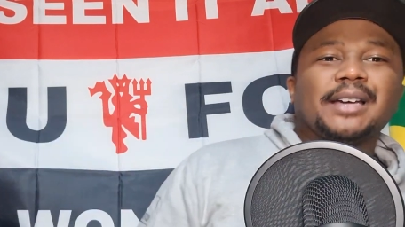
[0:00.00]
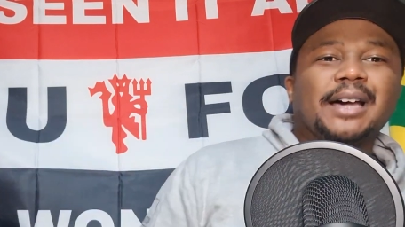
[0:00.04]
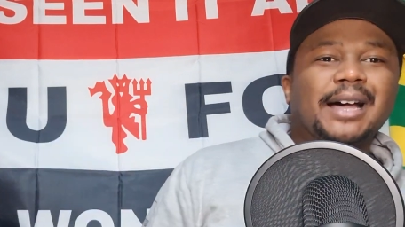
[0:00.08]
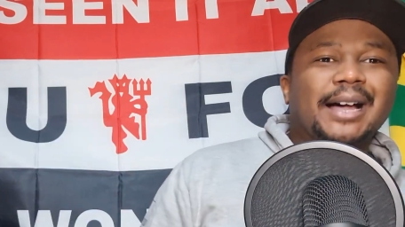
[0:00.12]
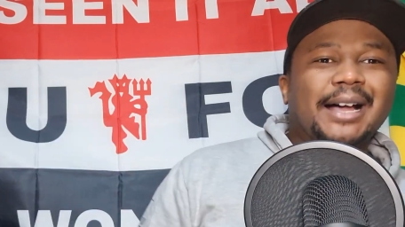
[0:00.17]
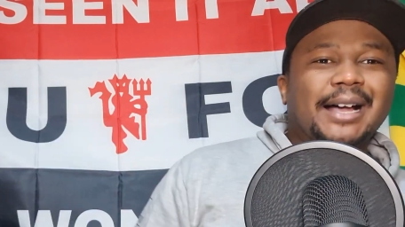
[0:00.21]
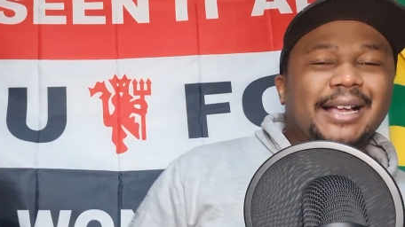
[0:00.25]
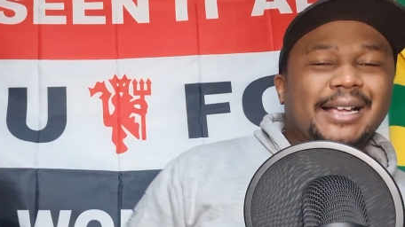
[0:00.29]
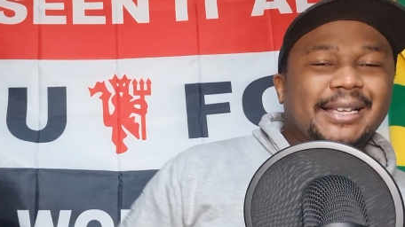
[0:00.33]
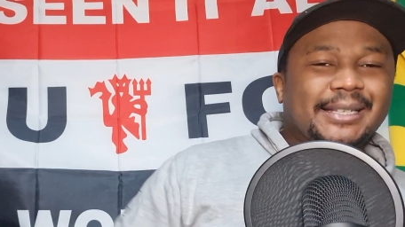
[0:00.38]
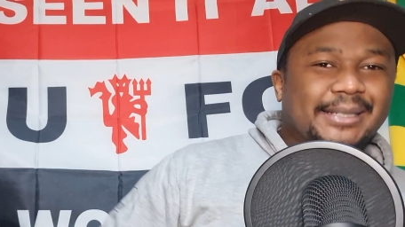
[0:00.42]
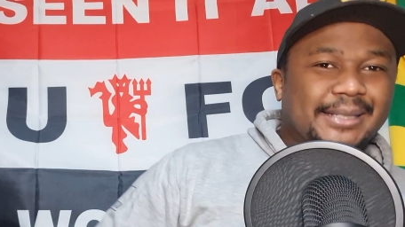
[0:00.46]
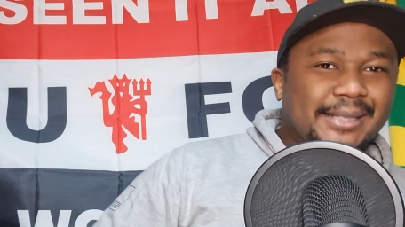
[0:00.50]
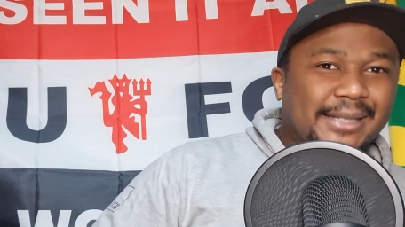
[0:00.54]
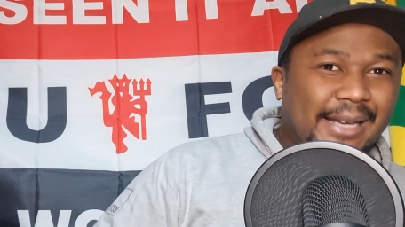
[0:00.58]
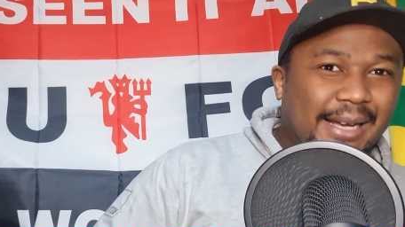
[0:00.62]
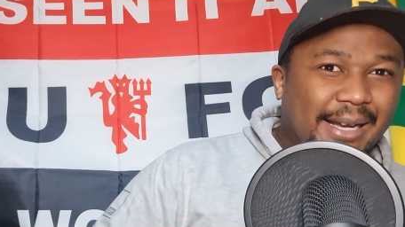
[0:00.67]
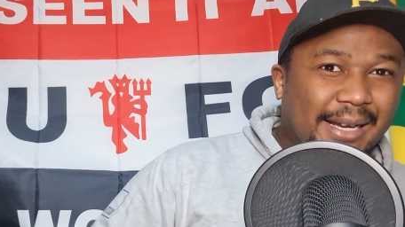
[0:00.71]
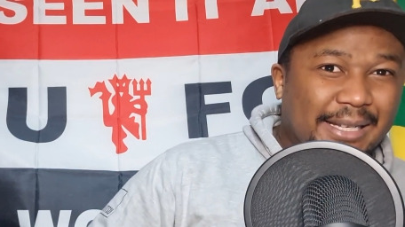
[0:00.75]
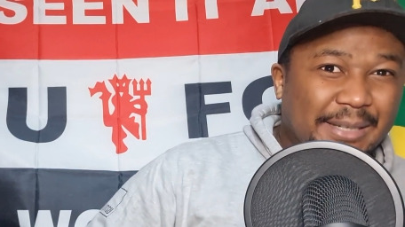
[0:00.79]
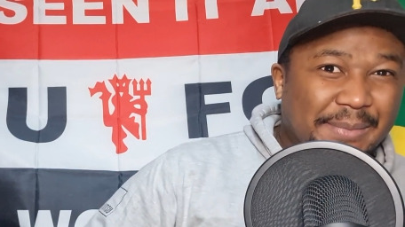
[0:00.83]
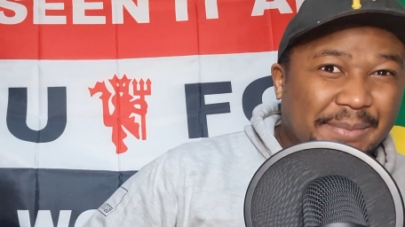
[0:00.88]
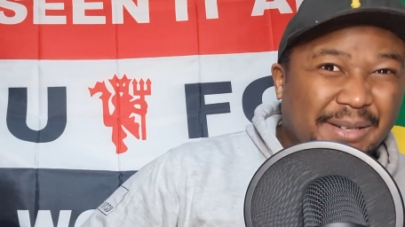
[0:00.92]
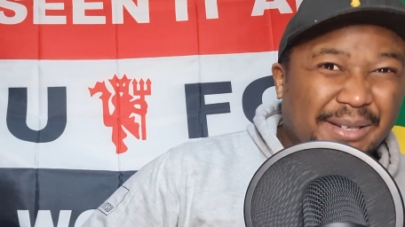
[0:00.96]
guys,
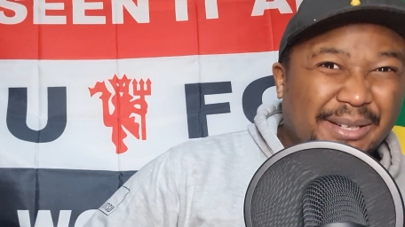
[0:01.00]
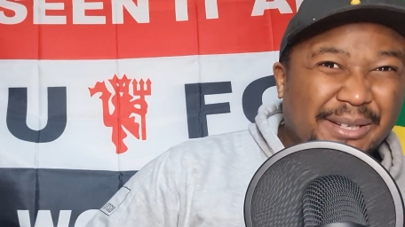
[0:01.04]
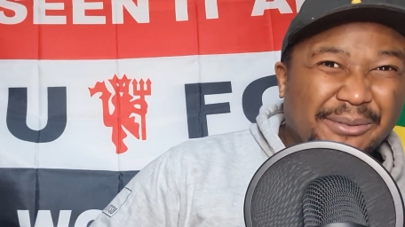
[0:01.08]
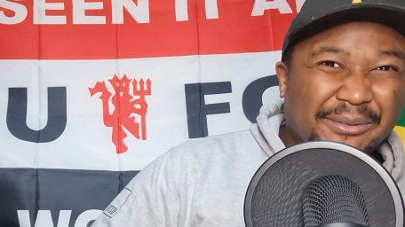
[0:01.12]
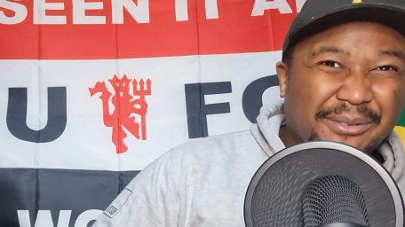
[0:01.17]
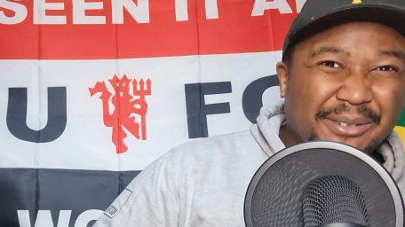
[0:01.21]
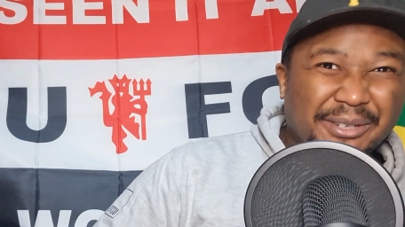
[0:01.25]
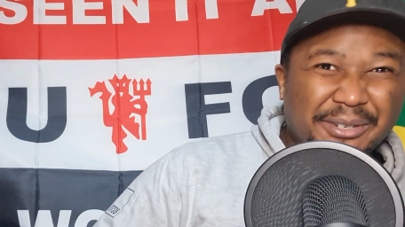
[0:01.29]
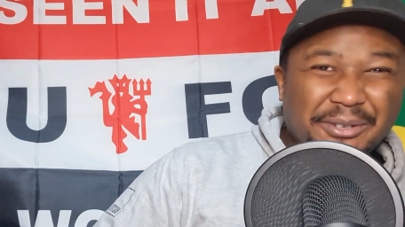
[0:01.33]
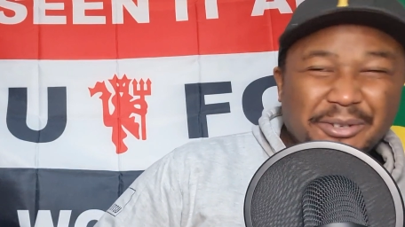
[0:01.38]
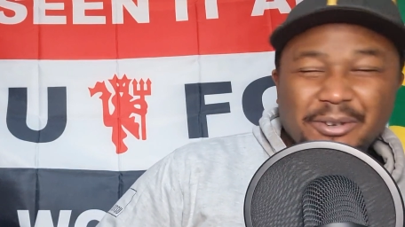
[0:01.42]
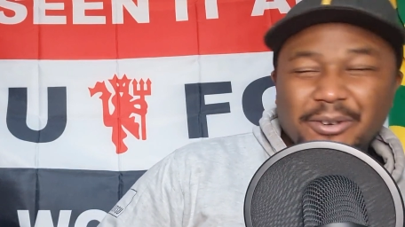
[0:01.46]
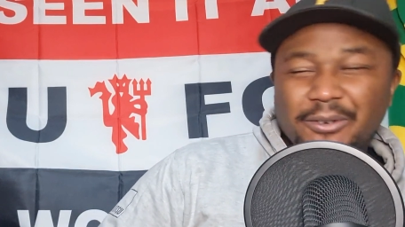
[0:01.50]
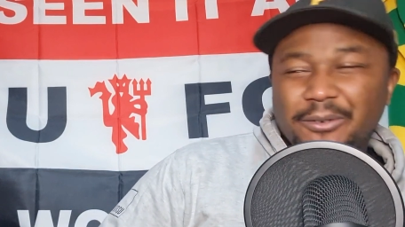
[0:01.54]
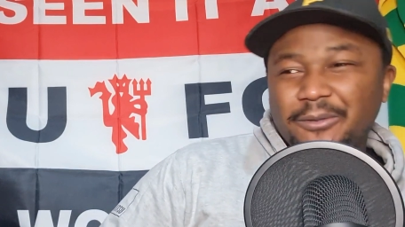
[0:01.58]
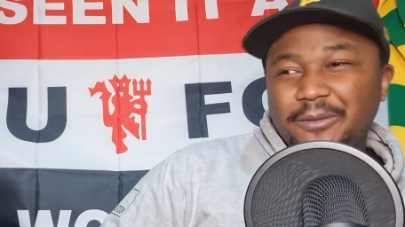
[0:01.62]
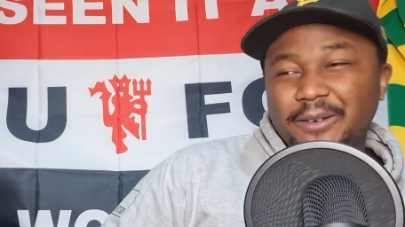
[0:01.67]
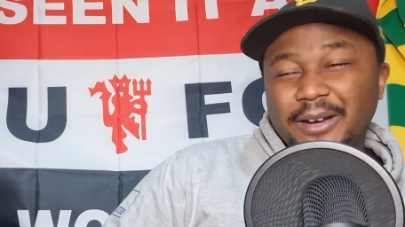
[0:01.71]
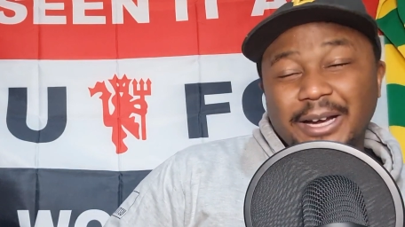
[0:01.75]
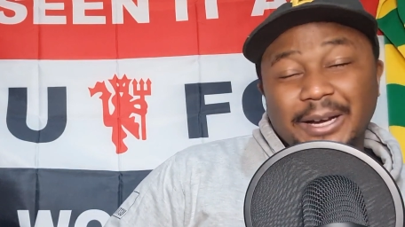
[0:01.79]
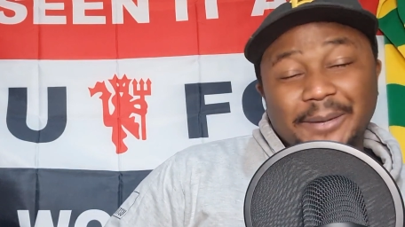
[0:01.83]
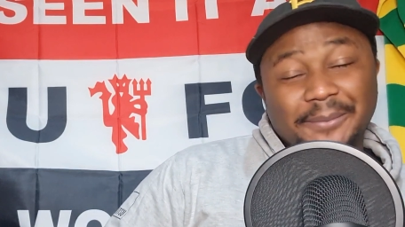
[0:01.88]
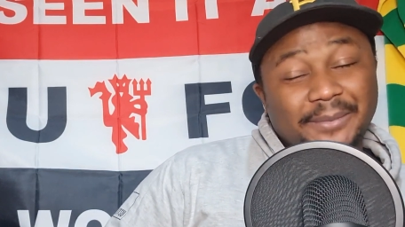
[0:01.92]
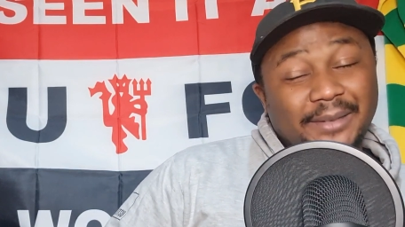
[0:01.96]
that has been the video,
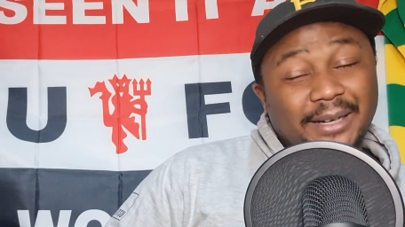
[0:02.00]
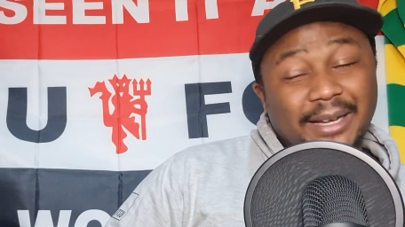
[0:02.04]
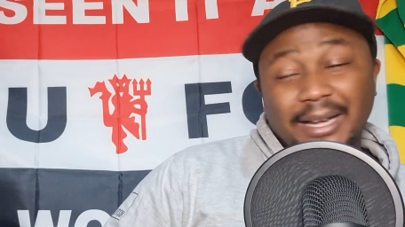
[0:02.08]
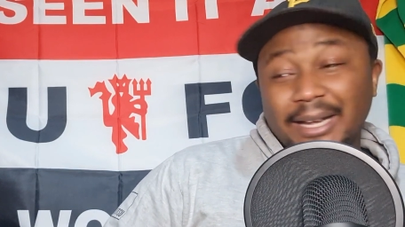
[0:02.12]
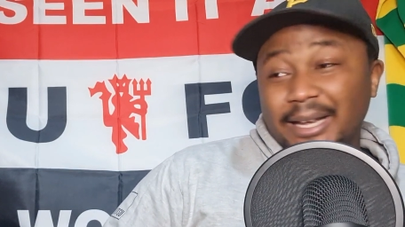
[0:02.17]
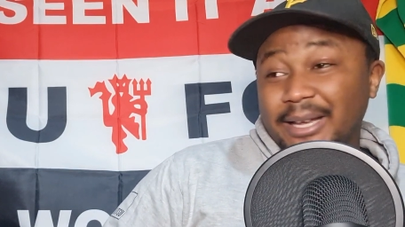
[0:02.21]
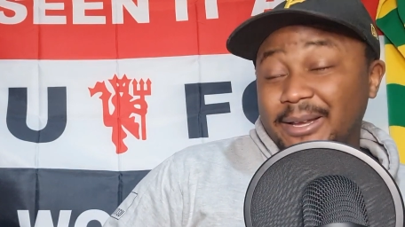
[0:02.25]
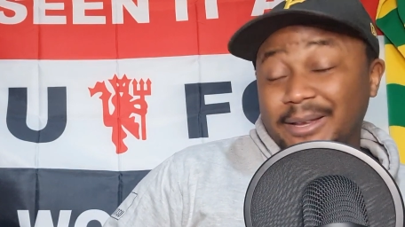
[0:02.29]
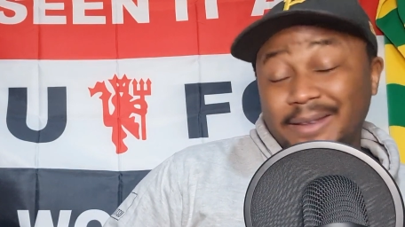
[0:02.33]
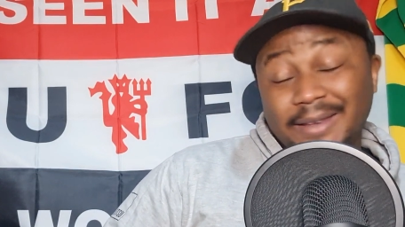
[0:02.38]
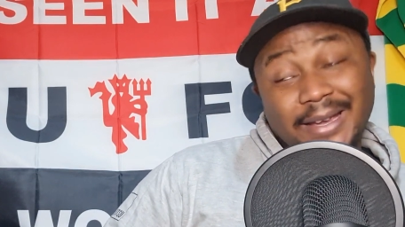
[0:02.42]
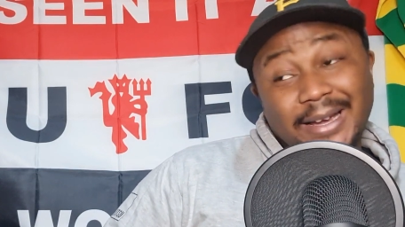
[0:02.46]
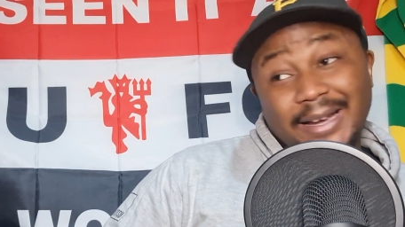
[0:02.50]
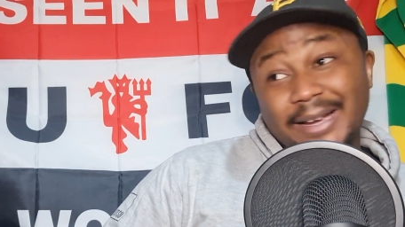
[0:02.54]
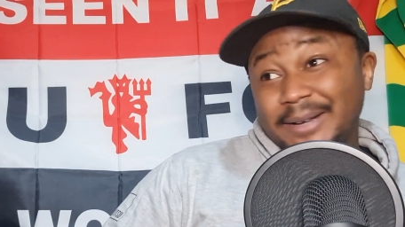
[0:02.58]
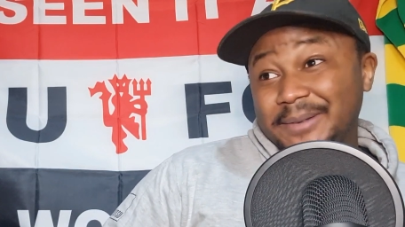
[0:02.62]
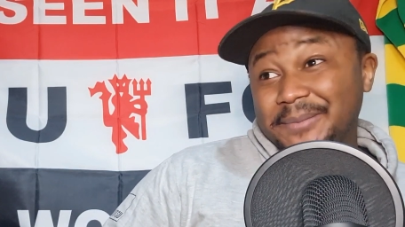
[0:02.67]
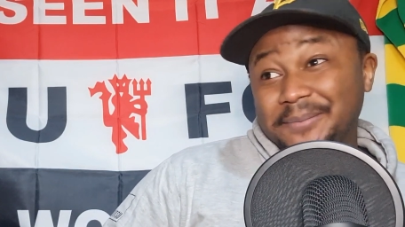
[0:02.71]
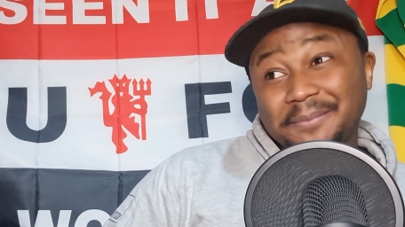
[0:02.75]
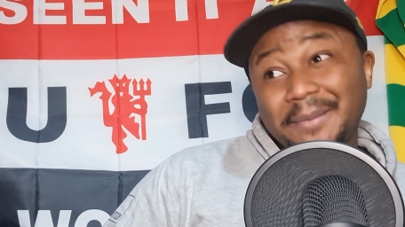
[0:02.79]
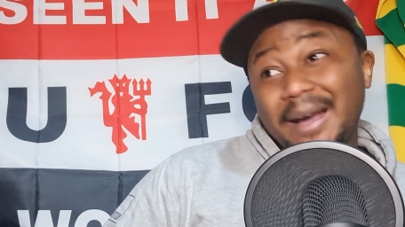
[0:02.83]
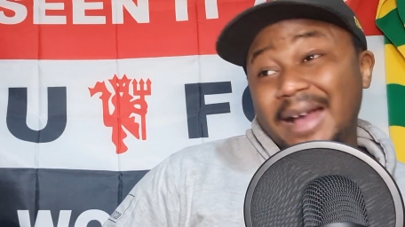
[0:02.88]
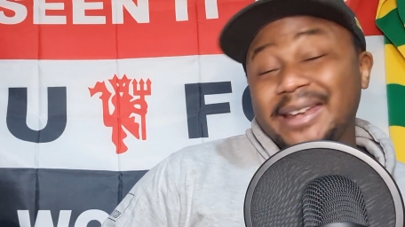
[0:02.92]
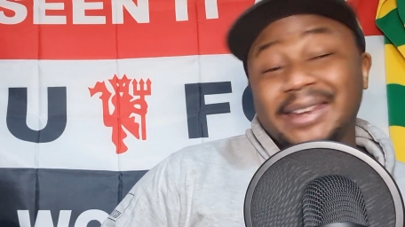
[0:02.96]
fam. Like,
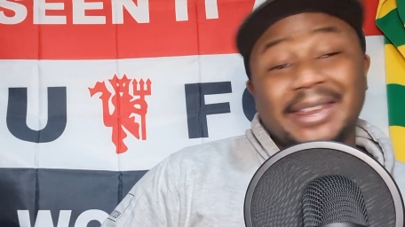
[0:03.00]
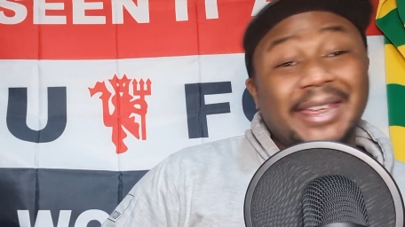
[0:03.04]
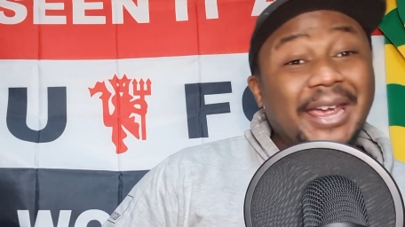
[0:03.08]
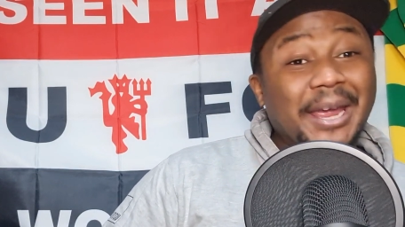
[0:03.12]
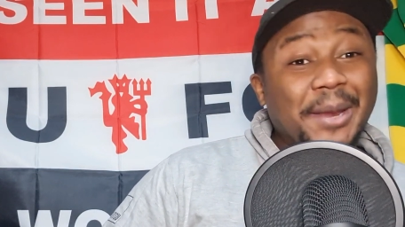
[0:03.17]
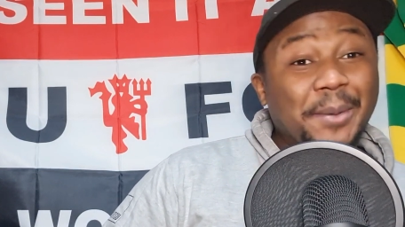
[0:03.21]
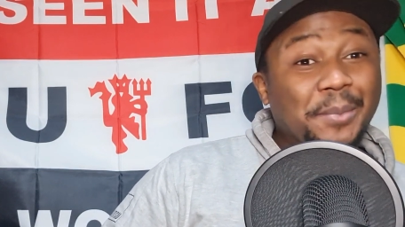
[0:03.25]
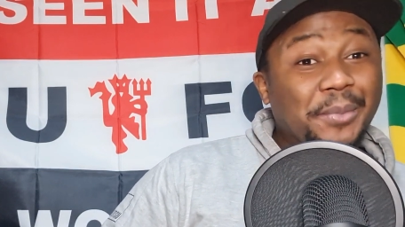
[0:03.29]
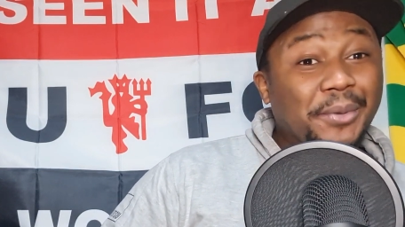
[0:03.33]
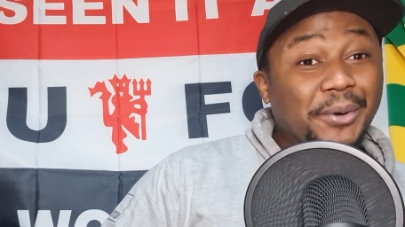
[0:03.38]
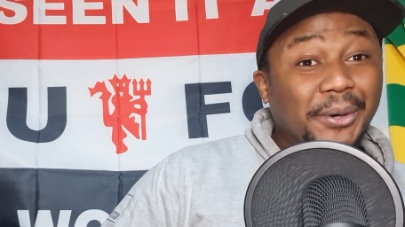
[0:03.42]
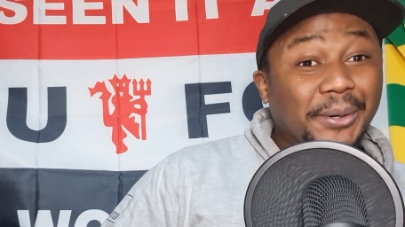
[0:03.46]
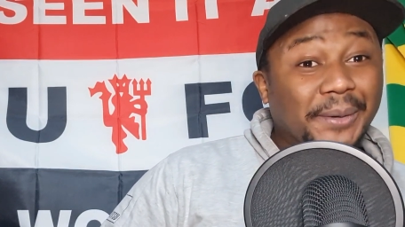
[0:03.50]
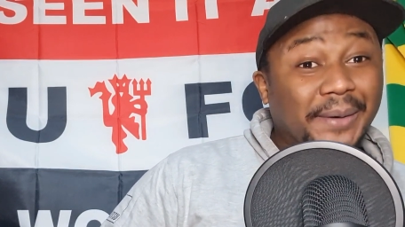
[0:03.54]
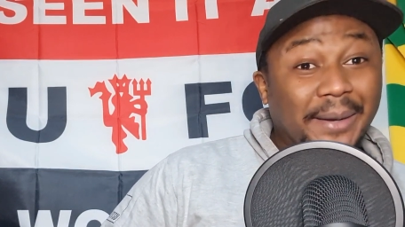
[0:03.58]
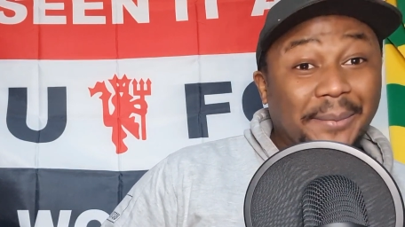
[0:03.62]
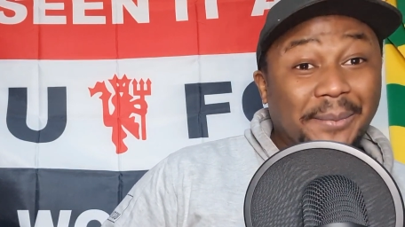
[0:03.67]
yeah, mad game, bro.